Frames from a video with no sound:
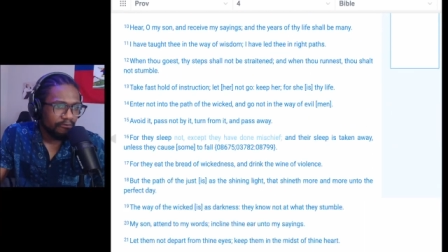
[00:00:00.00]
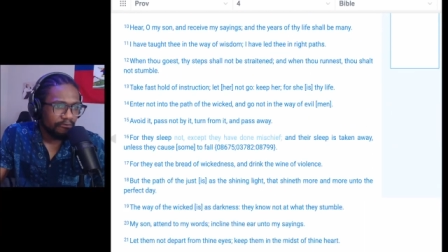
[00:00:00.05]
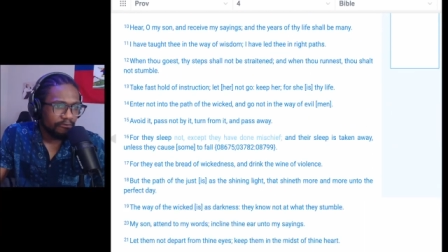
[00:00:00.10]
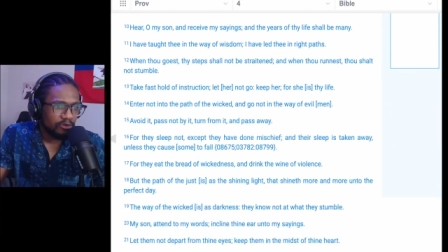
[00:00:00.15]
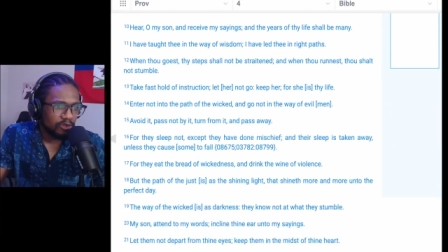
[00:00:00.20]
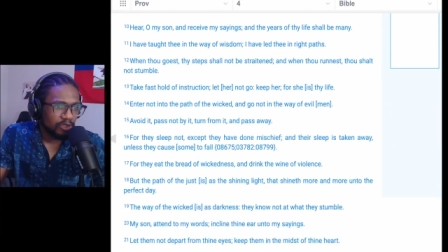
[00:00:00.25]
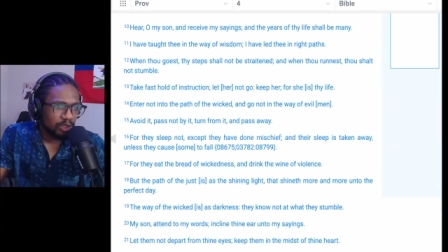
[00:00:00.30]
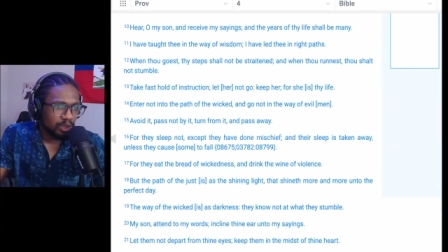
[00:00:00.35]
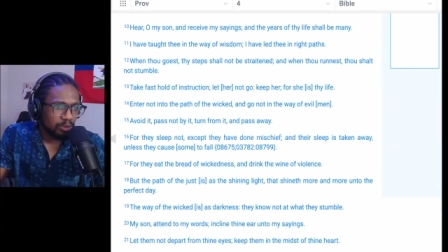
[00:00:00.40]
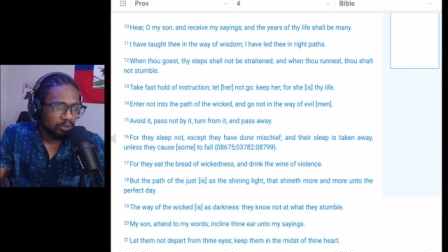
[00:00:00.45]

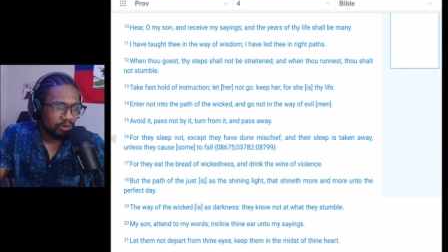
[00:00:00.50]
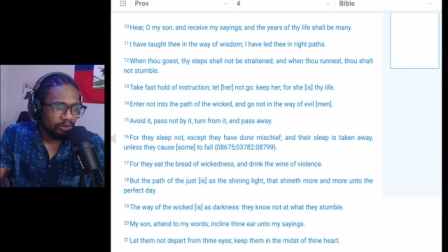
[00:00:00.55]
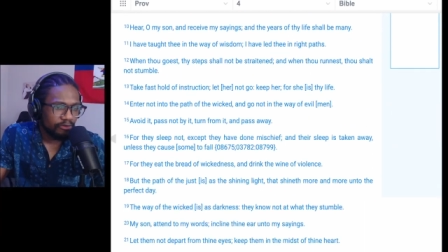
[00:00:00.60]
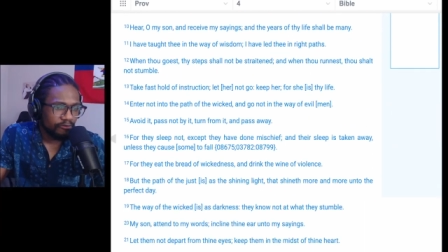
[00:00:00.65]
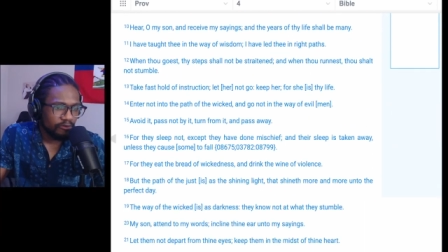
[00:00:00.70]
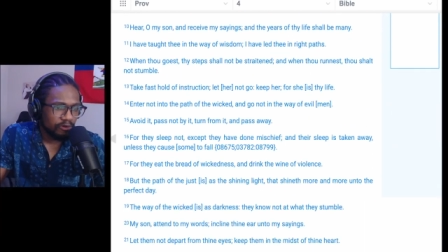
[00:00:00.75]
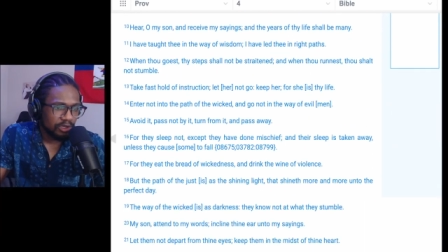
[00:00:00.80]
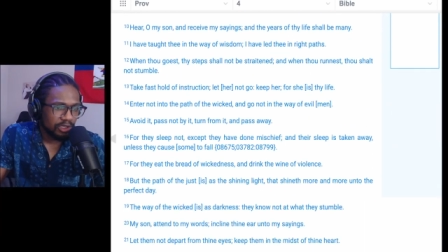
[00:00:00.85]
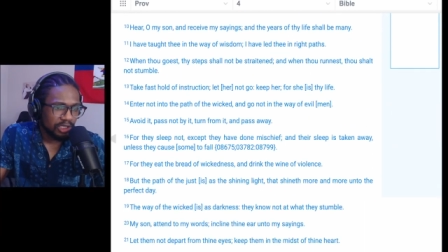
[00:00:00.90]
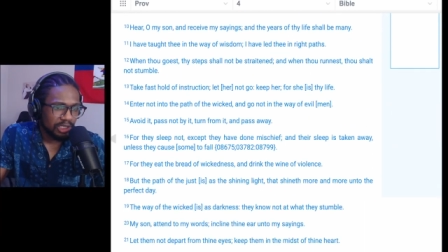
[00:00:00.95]
verse number
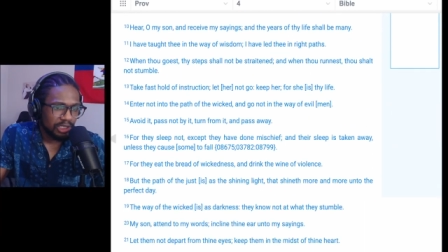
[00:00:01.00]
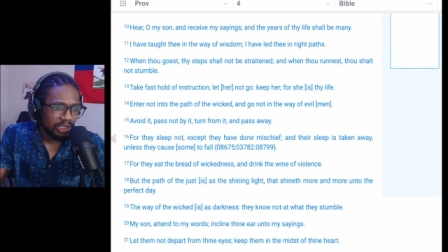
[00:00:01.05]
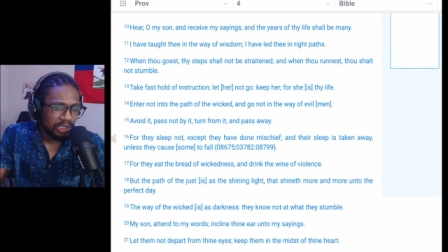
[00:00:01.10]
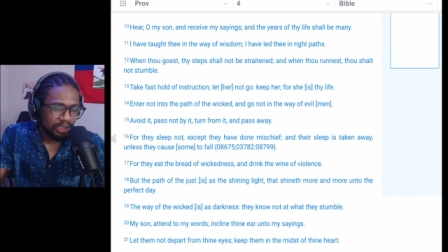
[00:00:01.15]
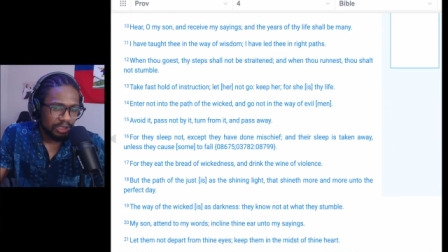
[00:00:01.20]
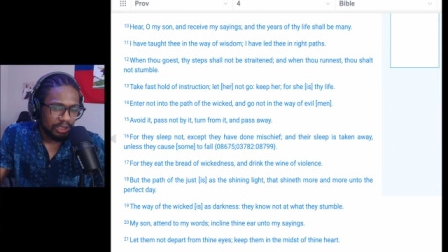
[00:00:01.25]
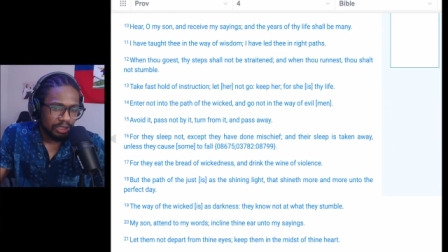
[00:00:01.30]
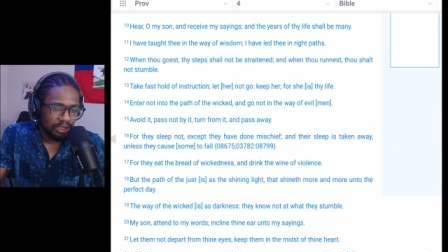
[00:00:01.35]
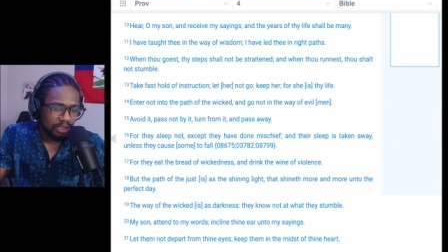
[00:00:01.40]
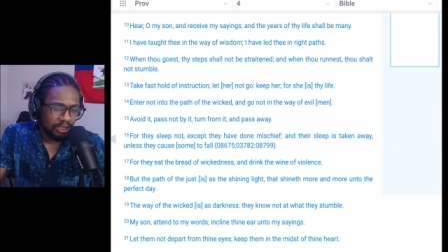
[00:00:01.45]

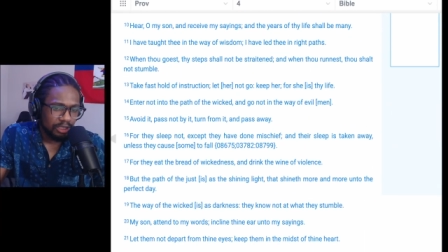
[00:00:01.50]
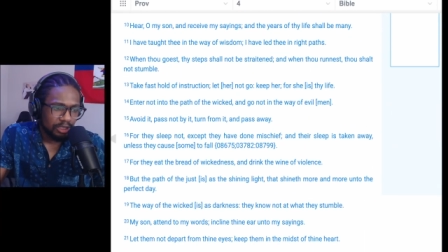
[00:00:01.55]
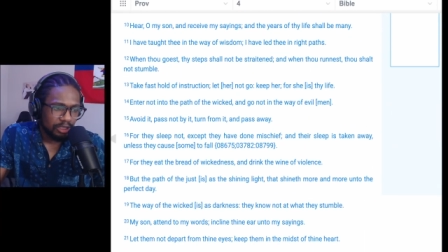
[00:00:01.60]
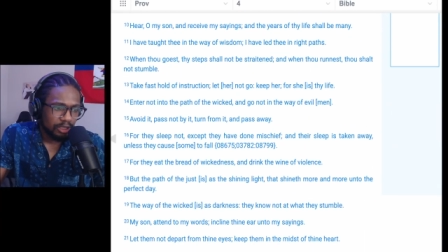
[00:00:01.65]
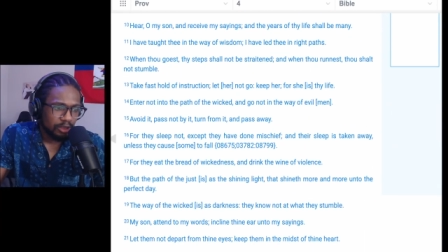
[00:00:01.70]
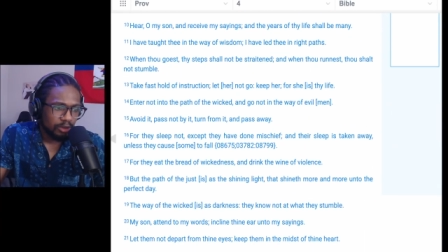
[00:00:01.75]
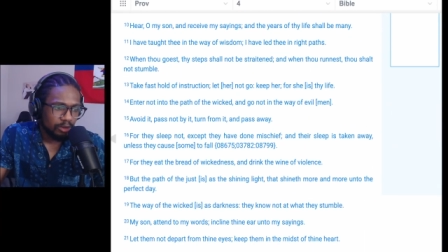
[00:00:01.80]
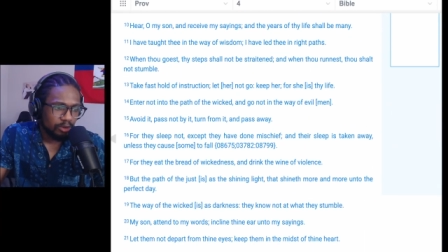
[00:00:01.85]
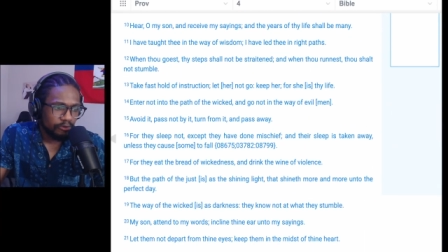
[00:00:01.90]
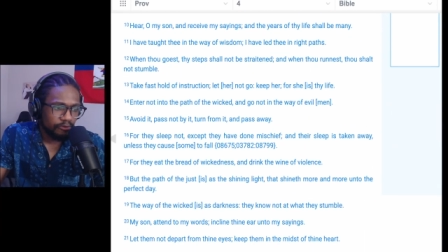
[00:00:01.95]
14
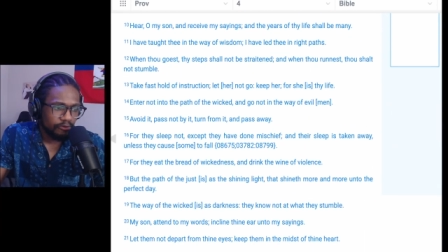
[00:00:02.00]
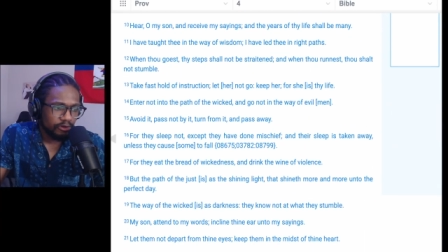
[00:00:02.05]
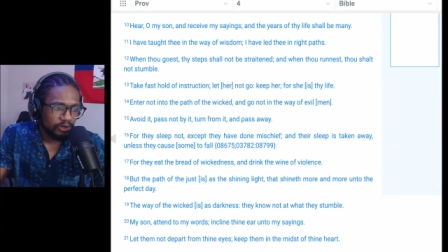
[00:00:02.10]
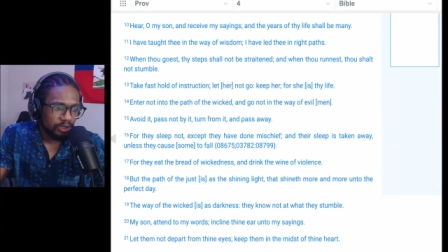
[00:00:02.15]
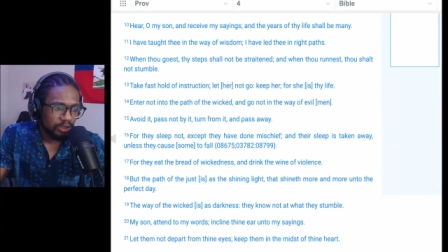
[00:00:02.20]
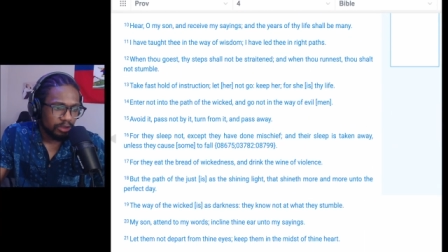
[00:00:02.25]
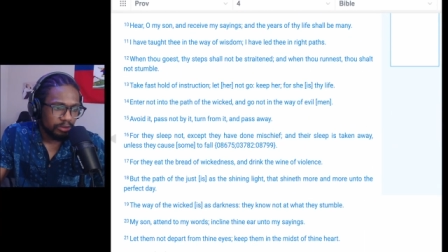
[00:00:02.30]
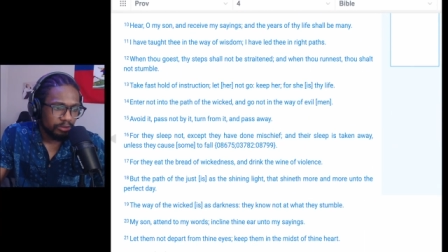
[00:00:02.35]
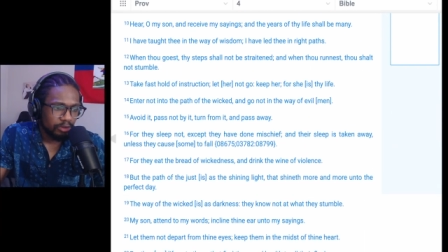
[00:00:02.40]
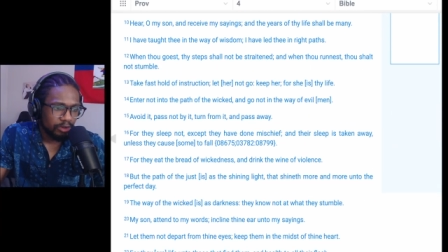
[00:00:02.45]
through verse
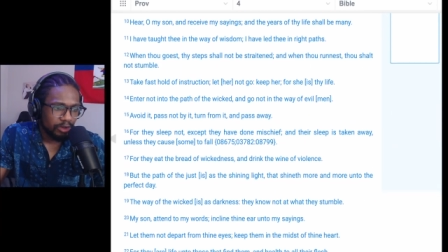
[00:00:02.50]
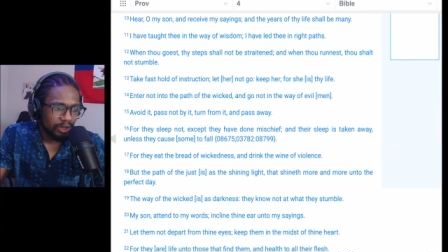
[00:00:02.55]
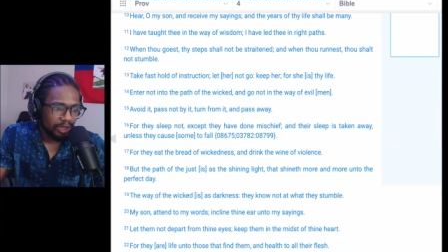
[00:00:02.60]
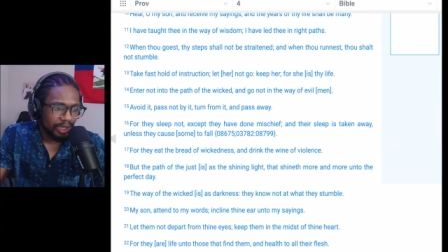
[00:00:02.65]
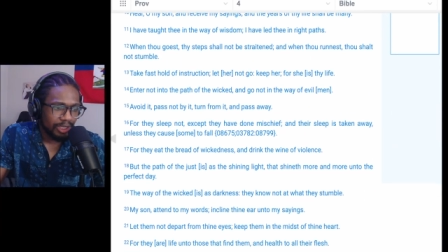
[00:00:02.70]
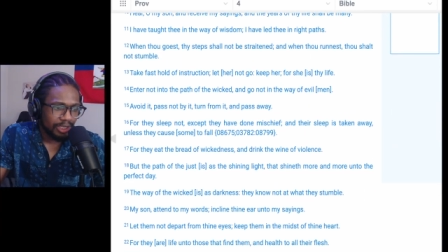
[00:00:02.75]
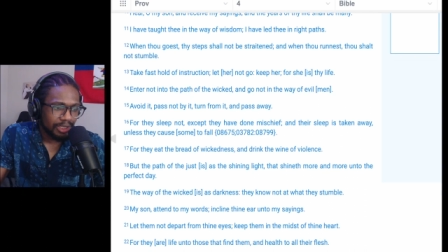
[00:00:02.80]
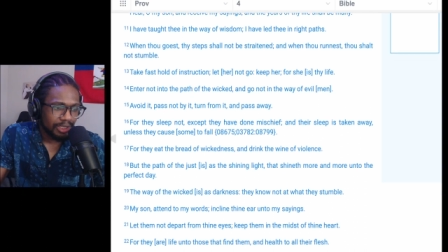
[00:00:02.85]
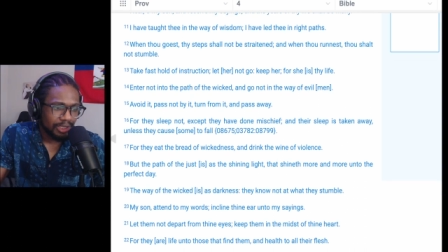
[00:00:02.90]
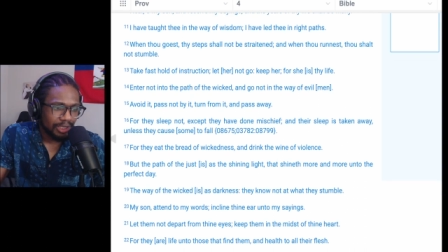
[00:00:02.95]
number
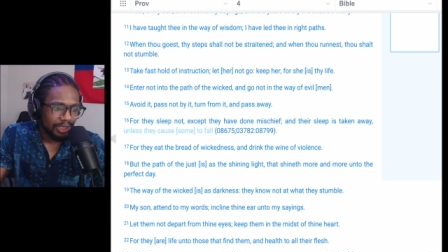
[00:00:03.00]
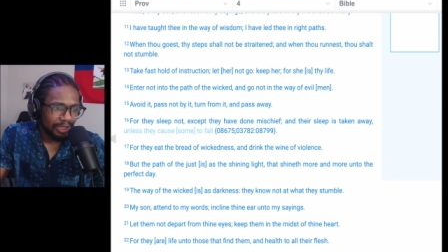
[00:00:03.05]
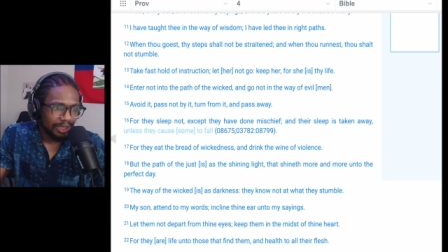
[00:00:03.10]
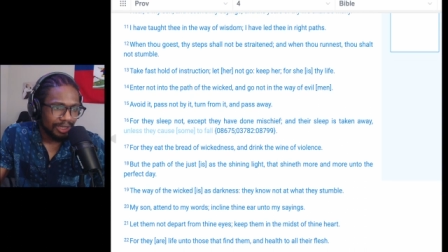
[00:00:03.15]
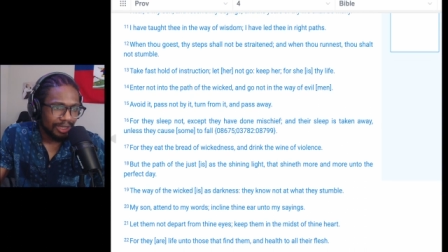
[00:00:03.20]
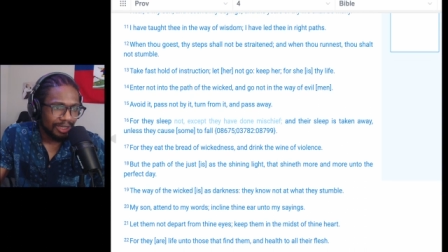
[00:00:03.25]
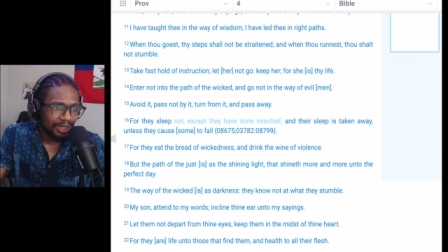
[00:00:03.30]
18